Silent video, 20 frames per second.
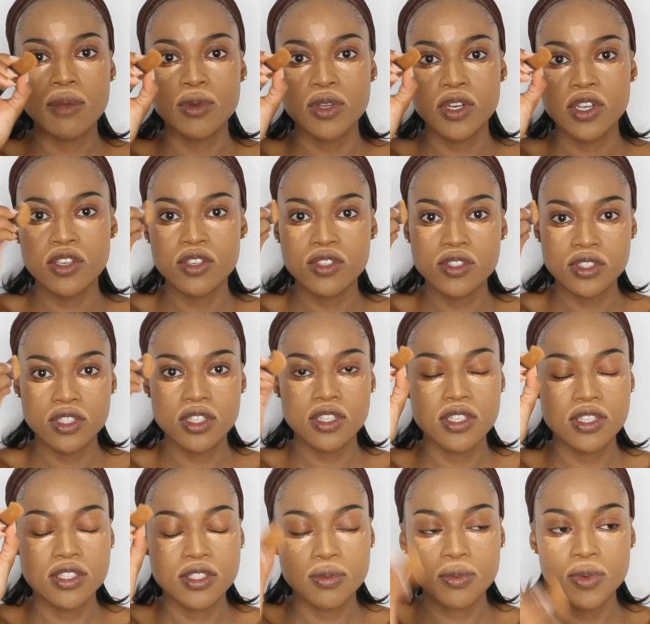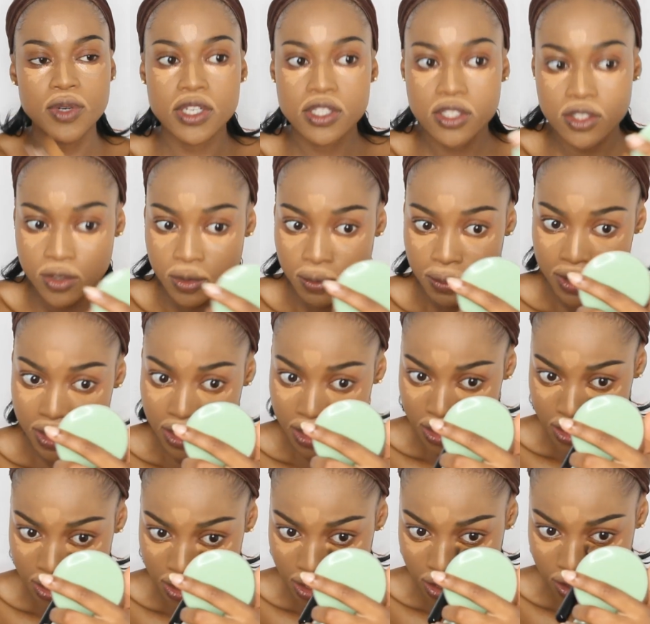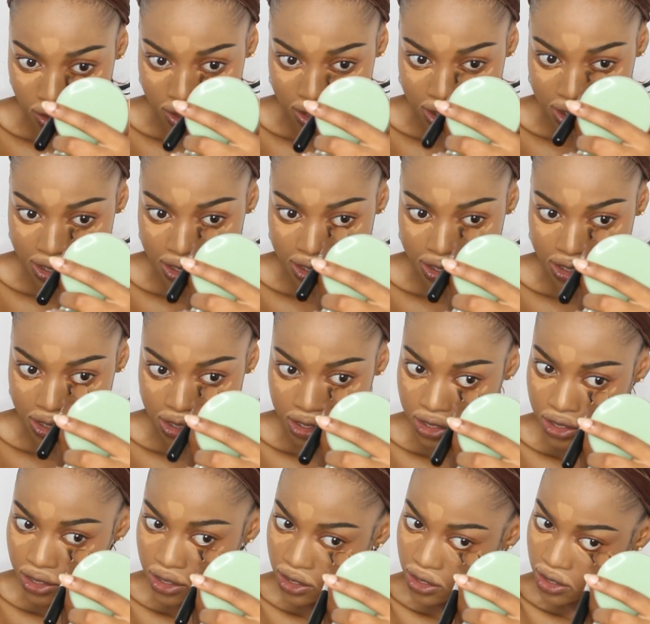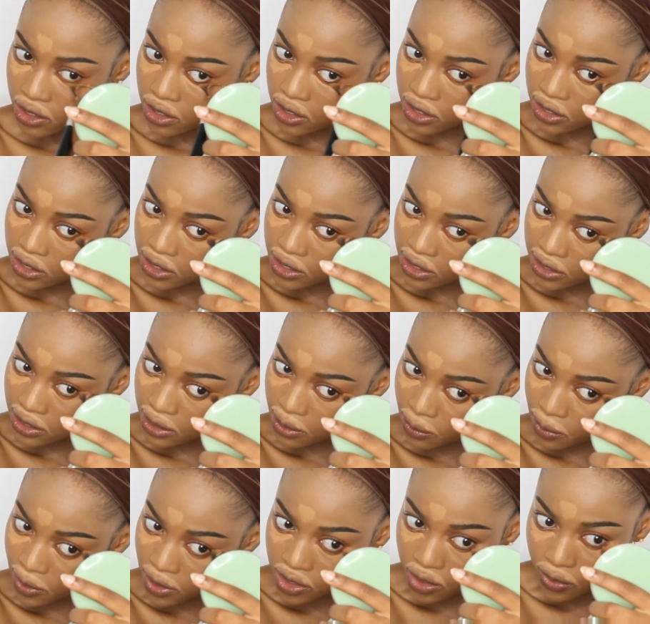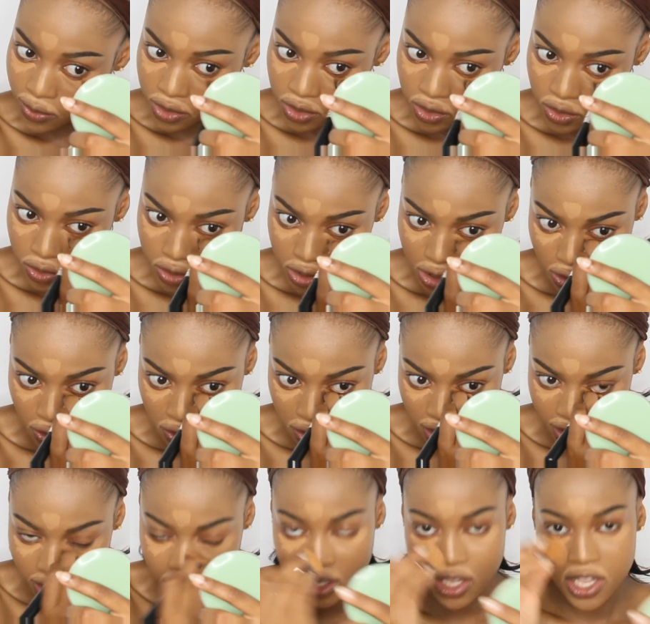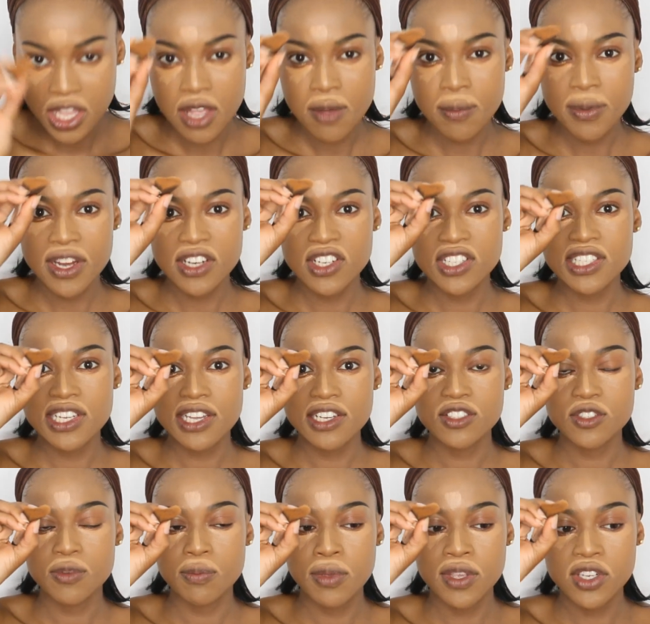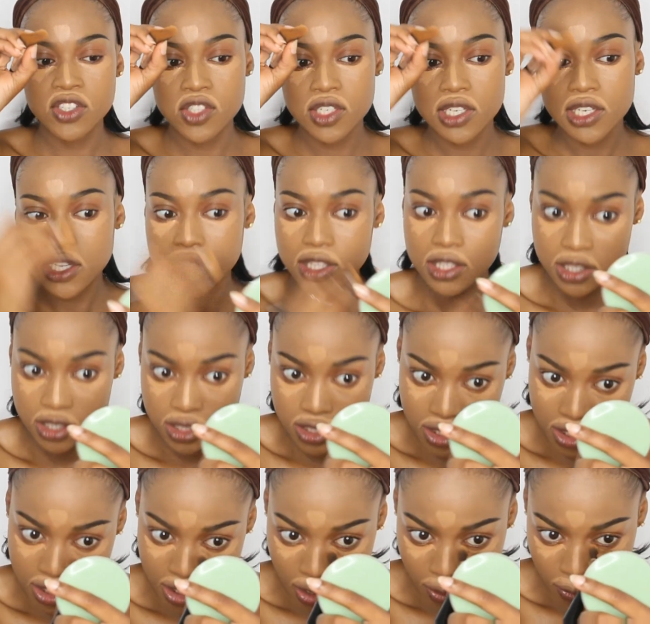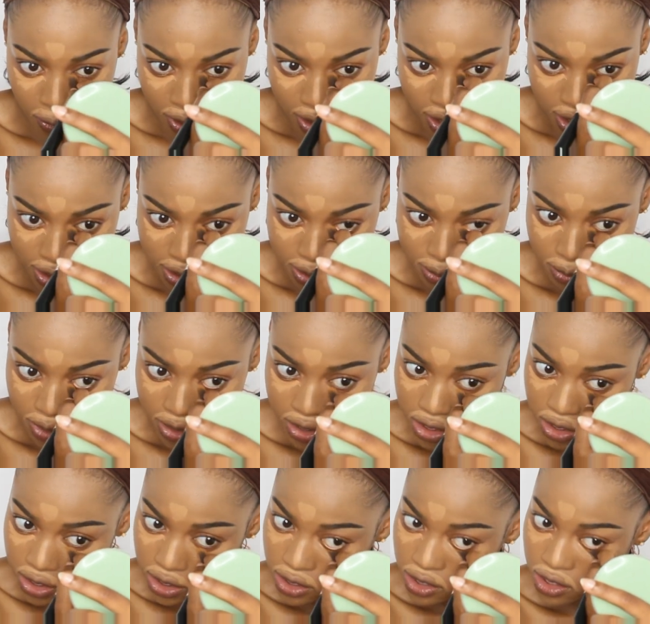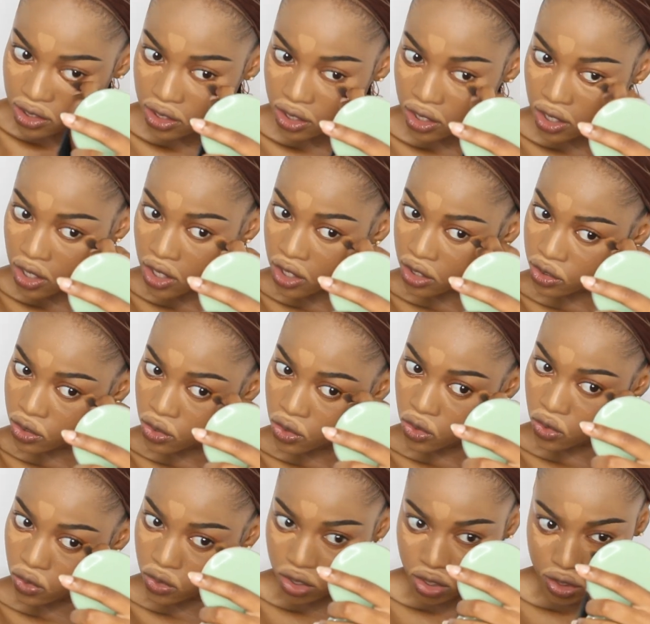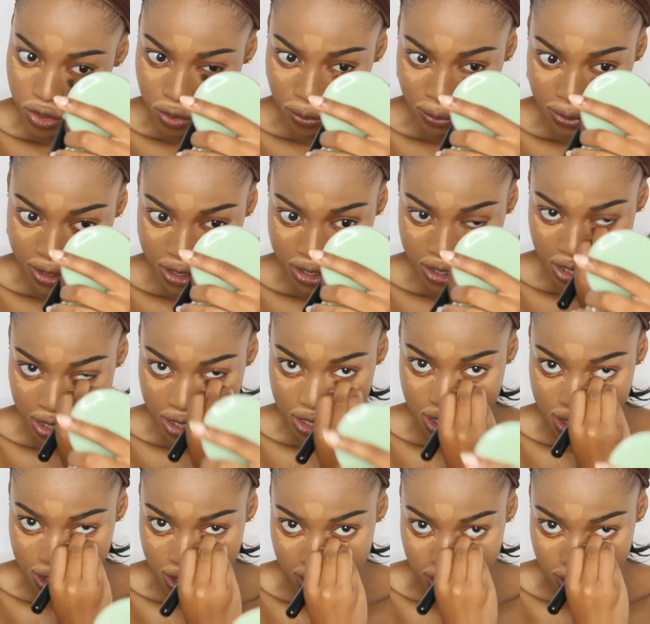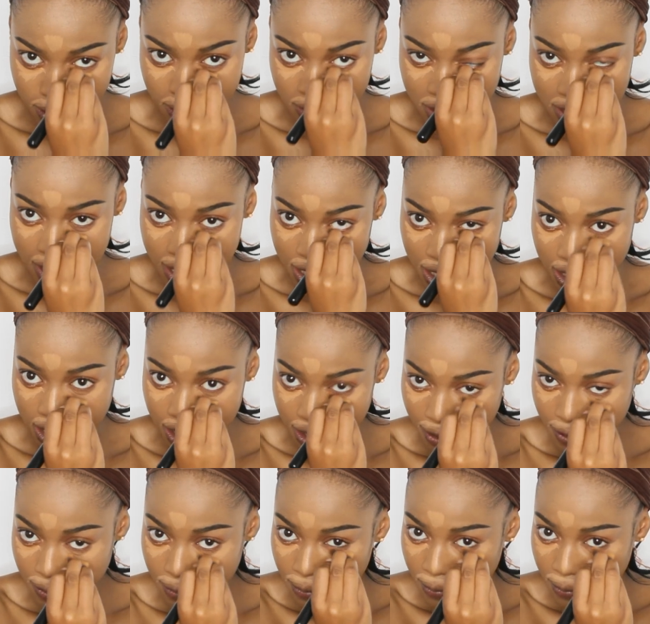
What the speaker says: going to use this brush to blend the concealer in. This is the same brush I was using earlier, but I just like to pinch it like this. That way it's much easier to use it to blend underneath my eye.